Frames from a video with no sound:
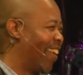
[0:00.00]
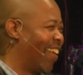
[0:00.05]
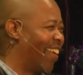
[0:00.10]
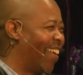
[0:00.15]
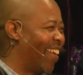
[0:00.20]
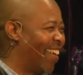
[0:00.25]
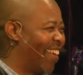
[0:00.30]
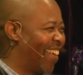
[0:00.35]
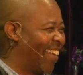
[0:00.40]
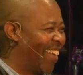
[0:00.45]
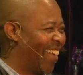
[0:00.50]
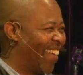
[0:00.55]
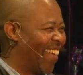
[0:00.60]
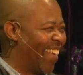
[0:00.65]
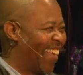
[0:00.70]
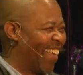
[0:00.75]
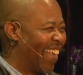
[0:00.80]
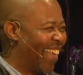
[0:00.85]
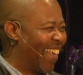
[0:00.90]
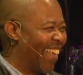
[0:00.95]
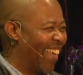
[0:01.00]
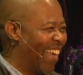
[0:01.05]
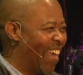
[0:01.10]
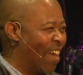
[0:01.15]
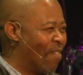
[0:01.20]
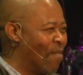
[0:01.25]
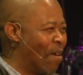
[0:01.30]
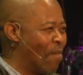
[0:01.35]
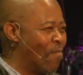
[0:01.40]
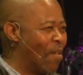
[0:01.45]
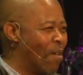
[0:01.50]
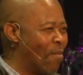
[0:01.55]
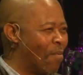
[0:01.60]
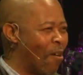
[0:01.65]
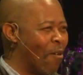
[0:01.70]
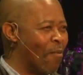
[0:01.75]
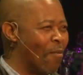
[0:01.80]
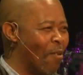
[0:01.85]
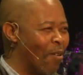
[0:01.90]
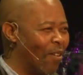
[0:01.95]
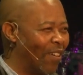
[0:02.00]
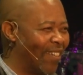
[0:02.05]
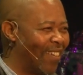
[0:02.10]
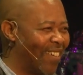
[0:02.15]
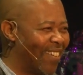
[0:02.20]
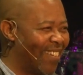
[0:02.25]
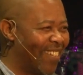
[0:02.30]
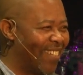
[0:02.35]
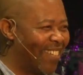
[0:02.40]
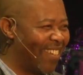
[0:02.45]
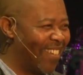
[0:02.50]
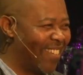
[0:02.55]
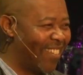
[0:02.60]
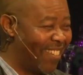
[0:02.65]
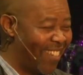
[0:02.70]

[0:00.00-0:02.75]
Ah, Emma Mabasa. Our MC.